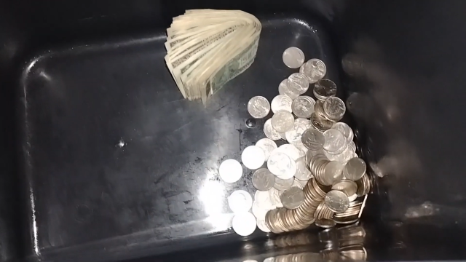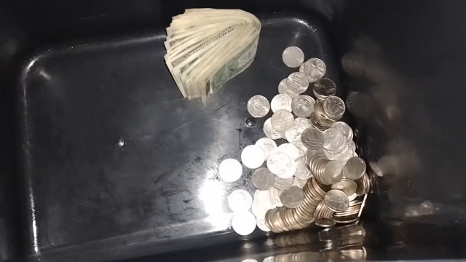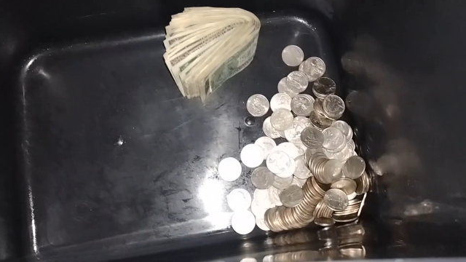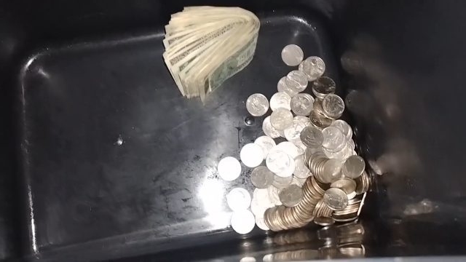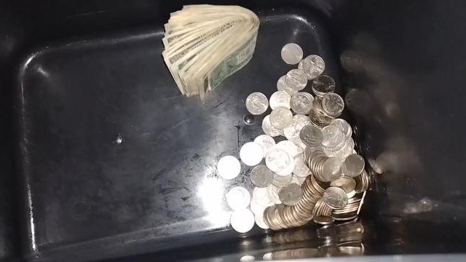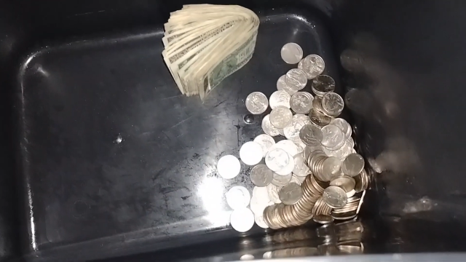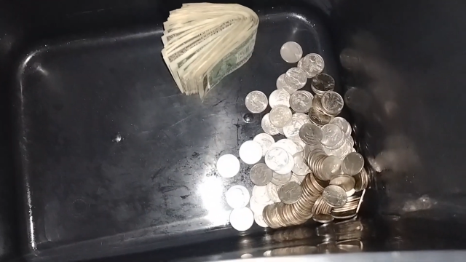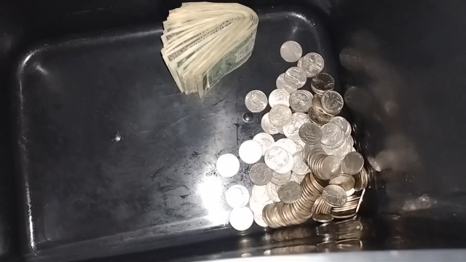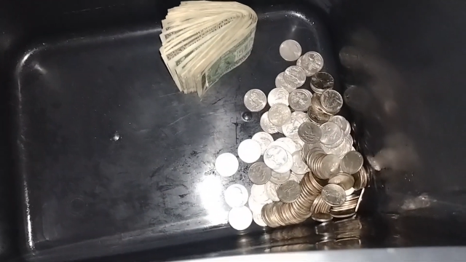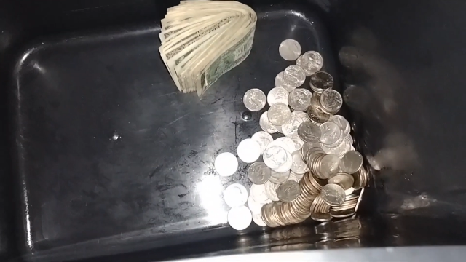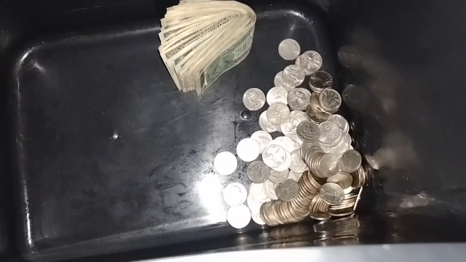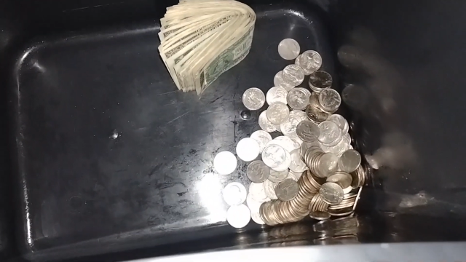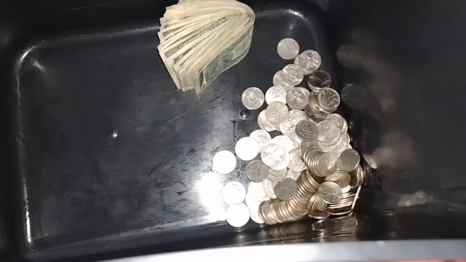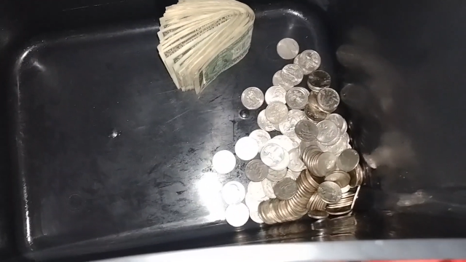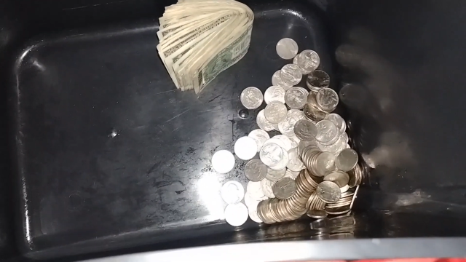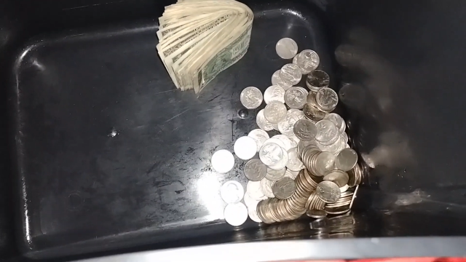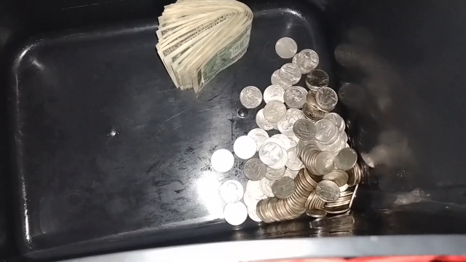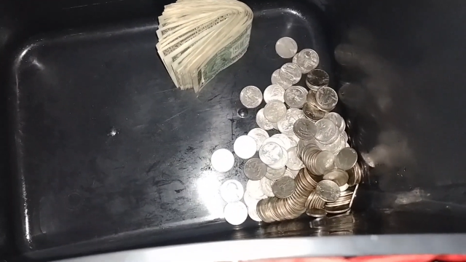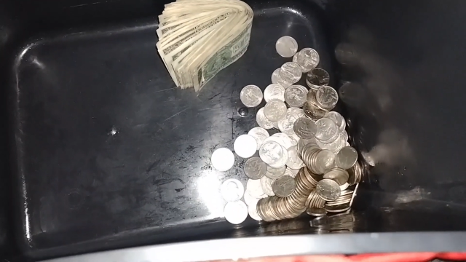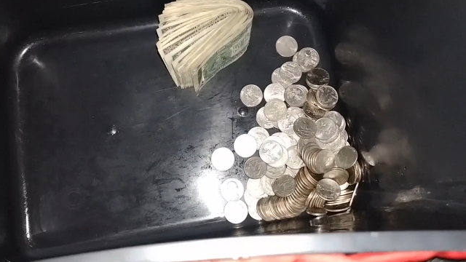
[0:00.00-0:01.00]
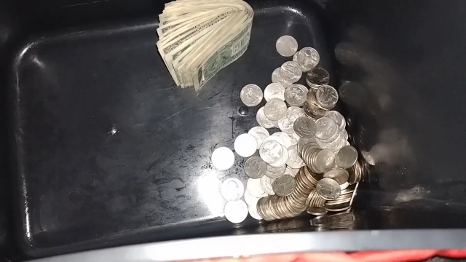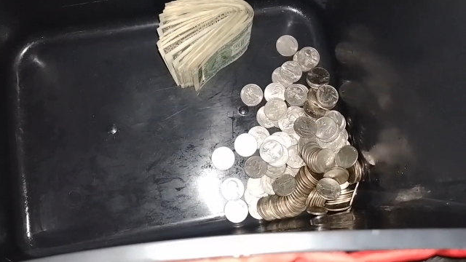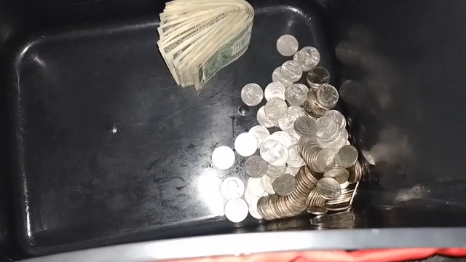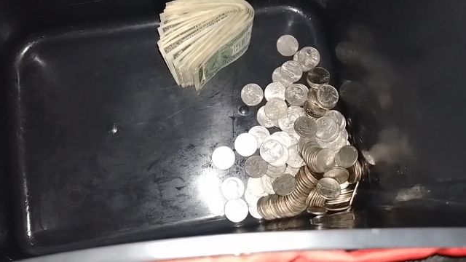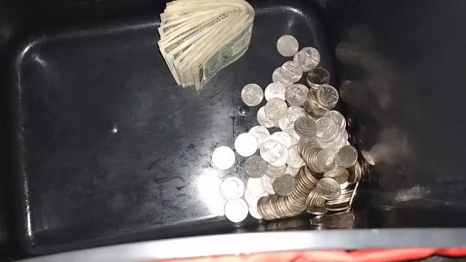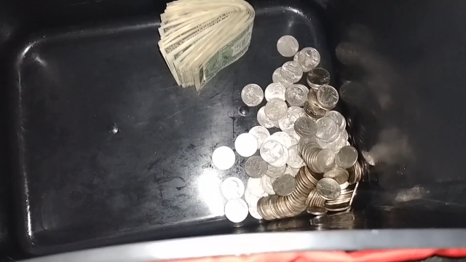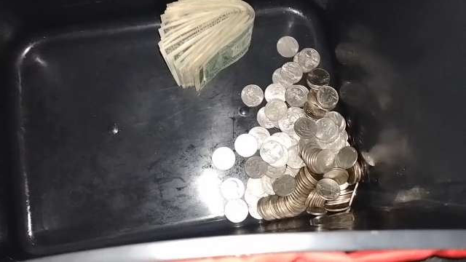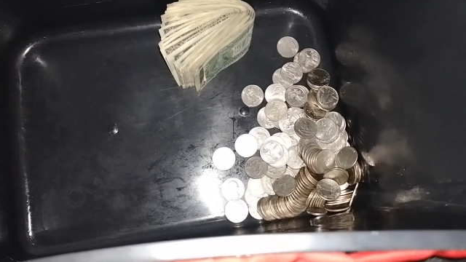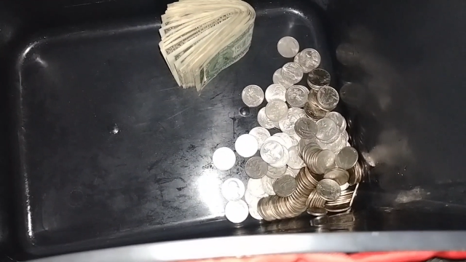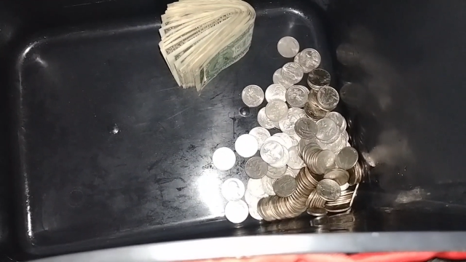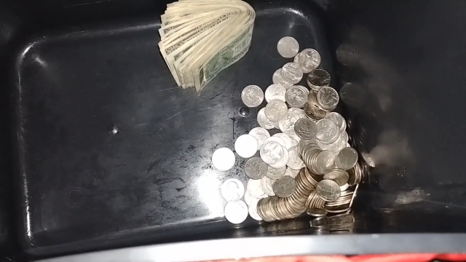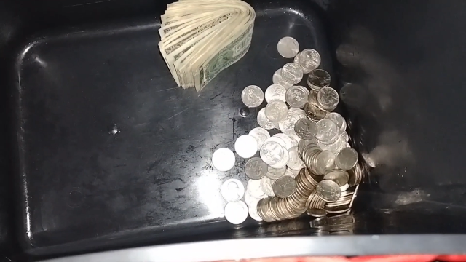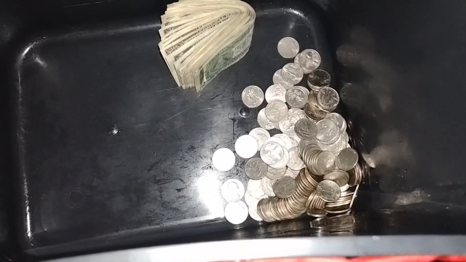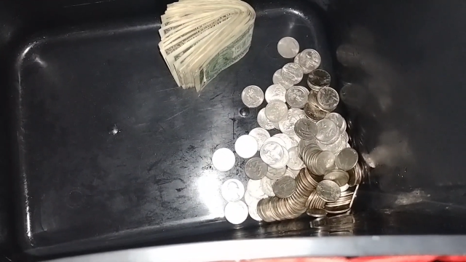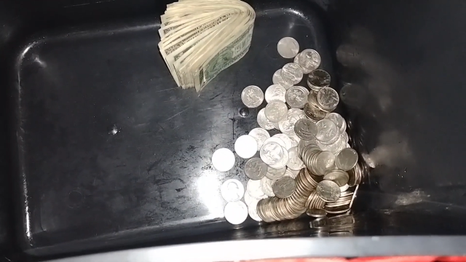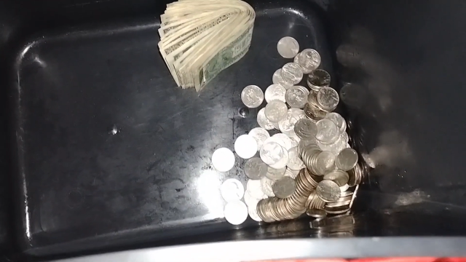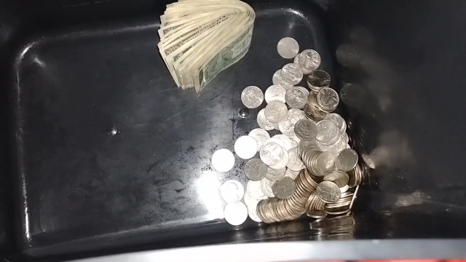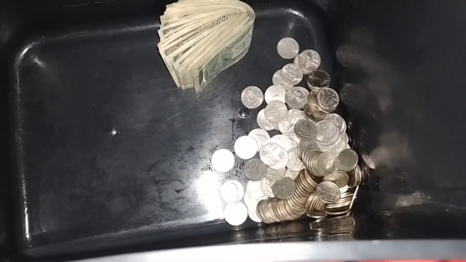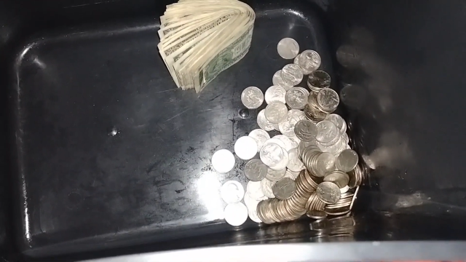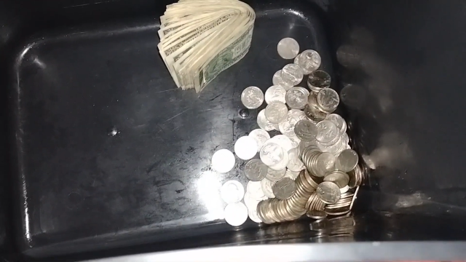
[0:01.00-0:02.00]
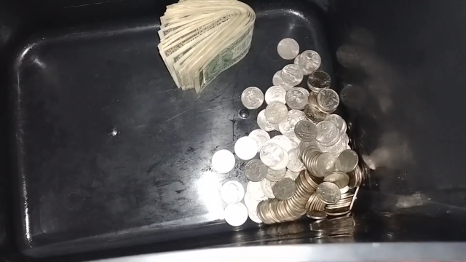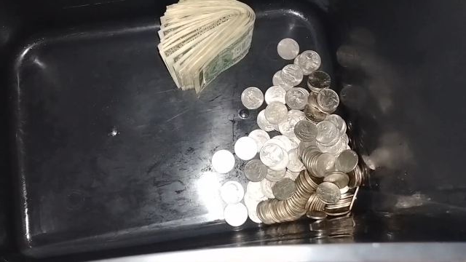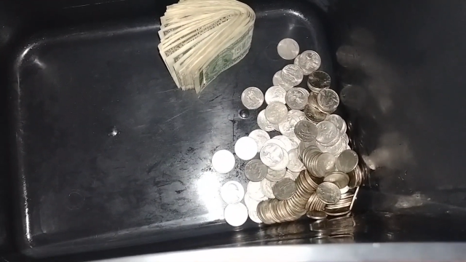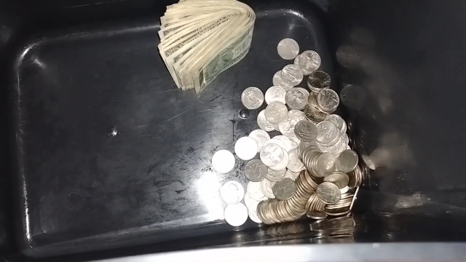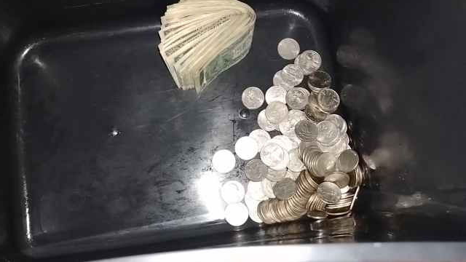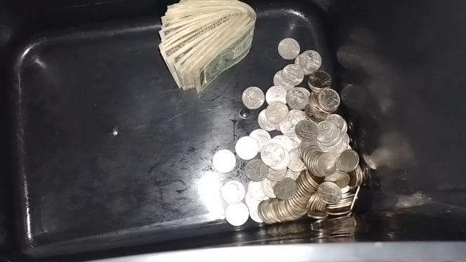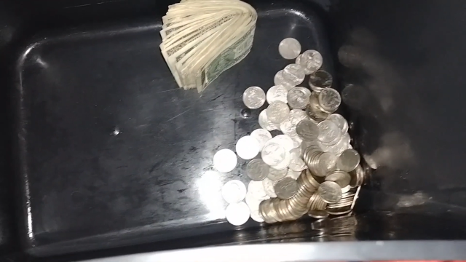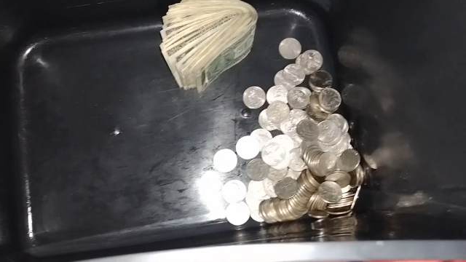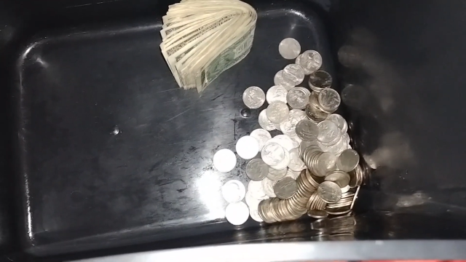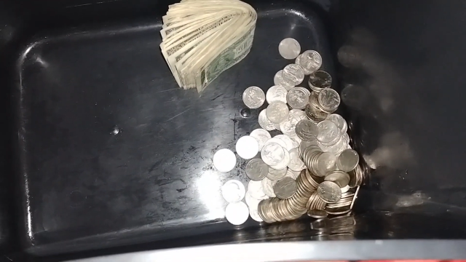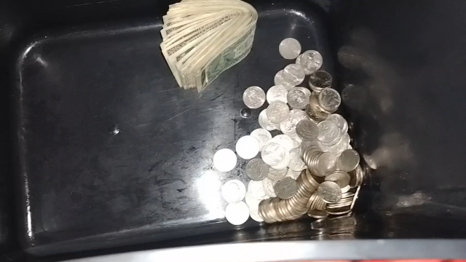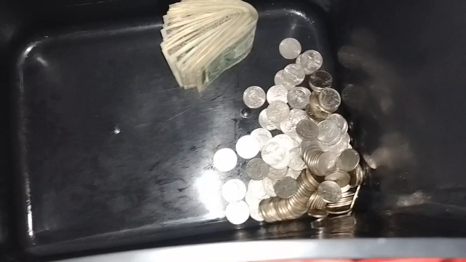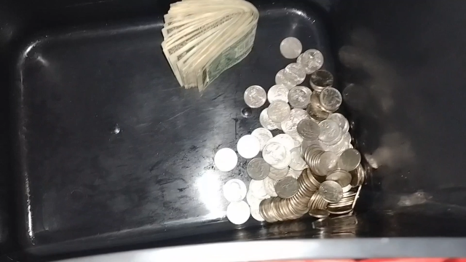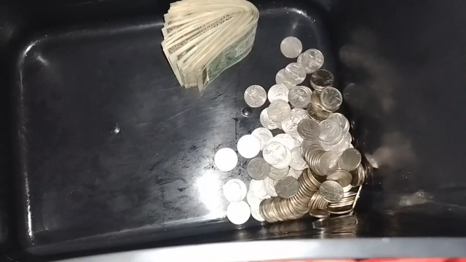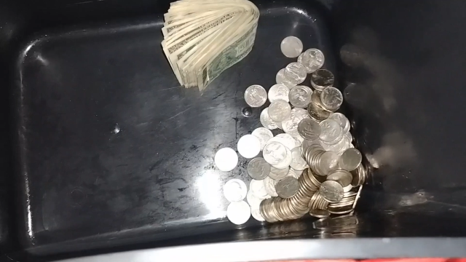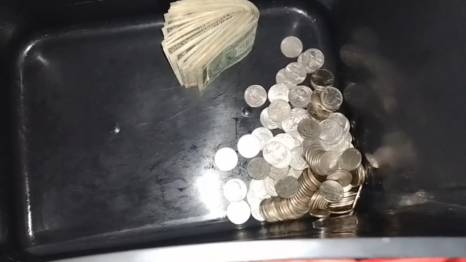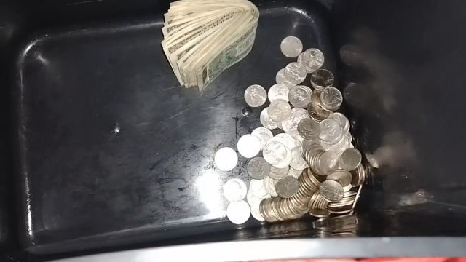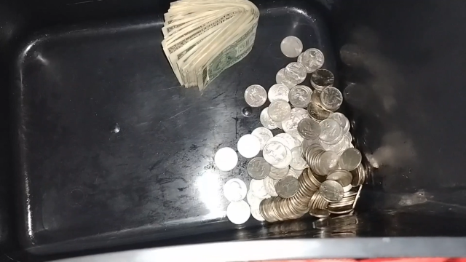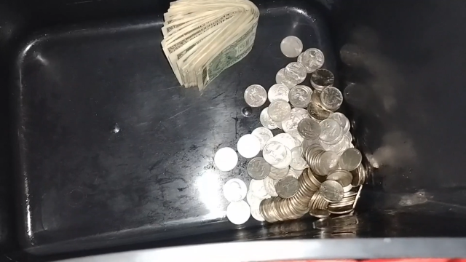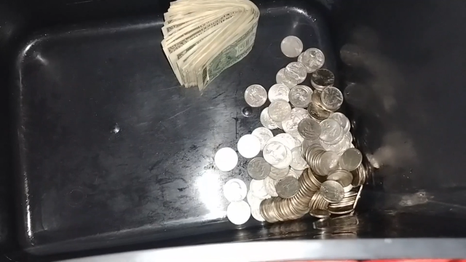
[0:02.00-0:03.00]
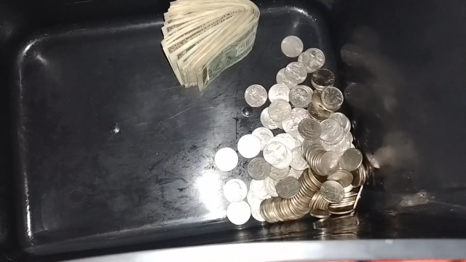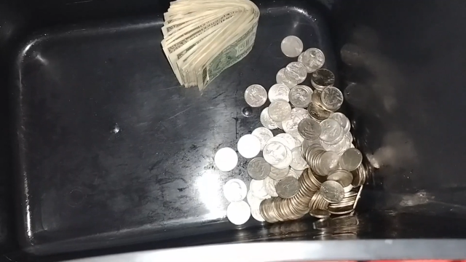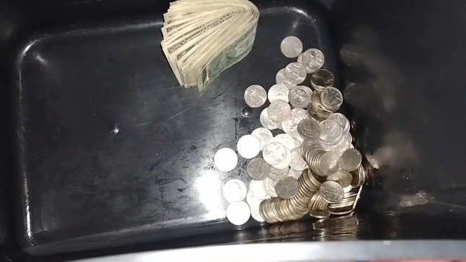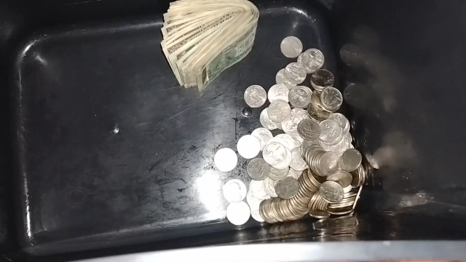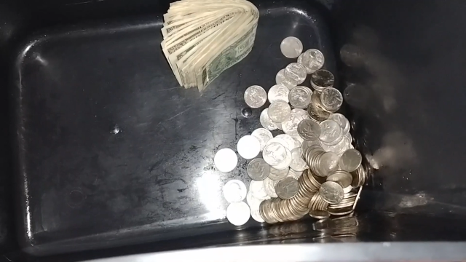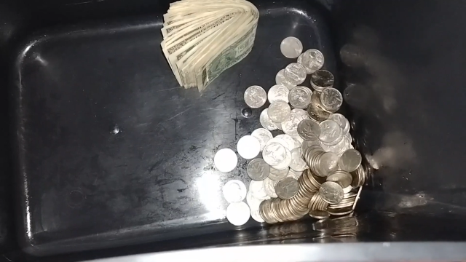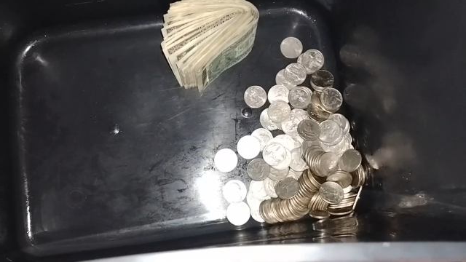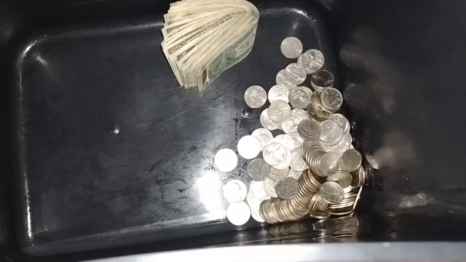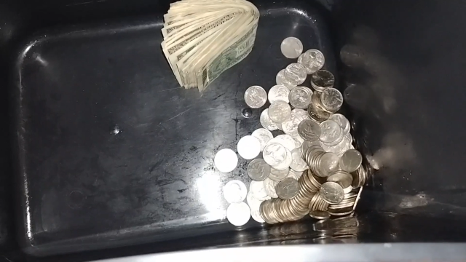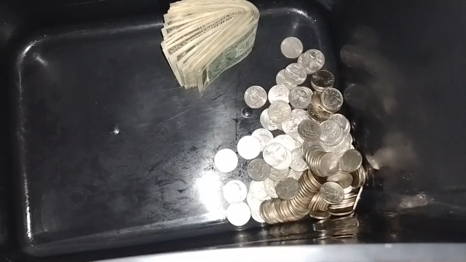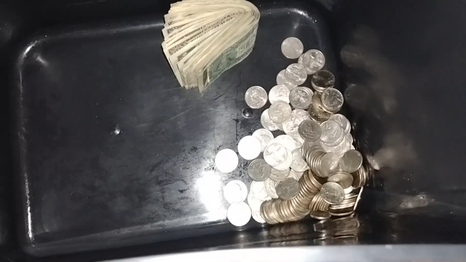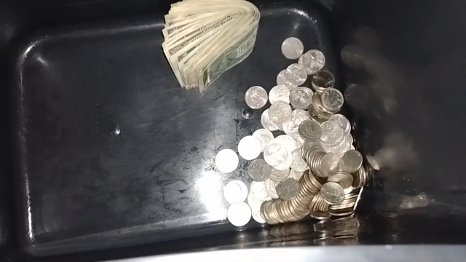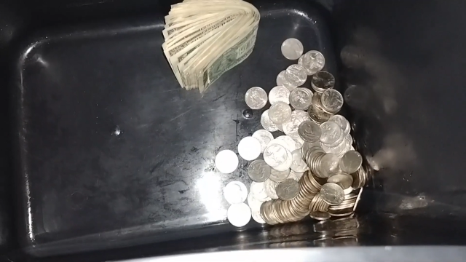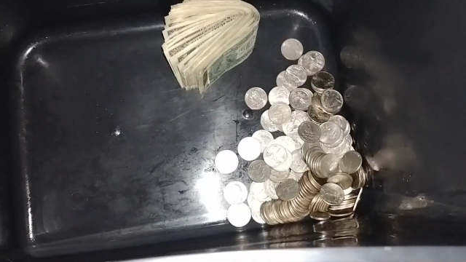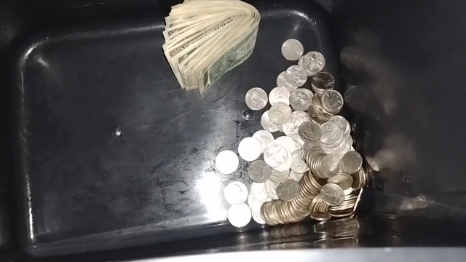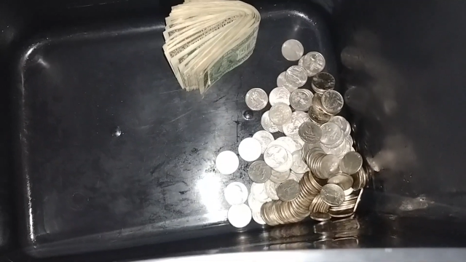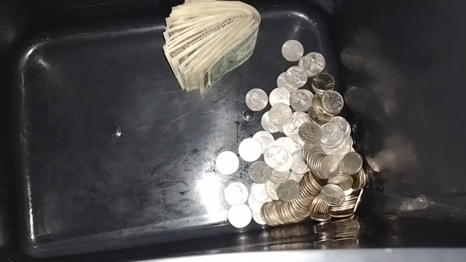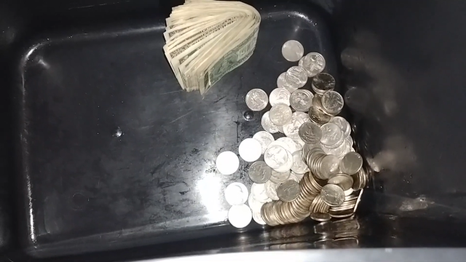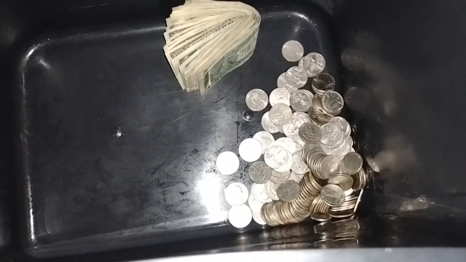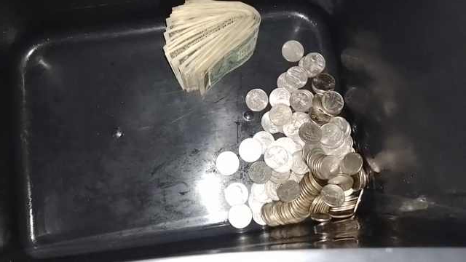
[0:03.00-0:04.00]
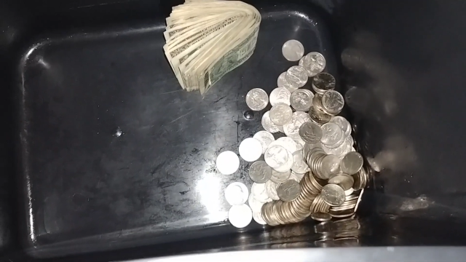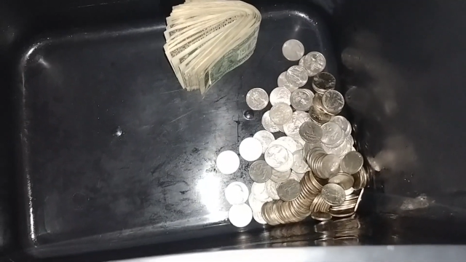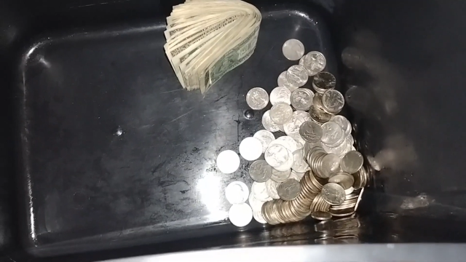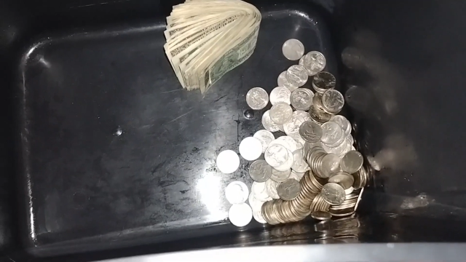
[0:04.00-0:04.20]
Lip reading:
No face is visible, so there are no lips to read.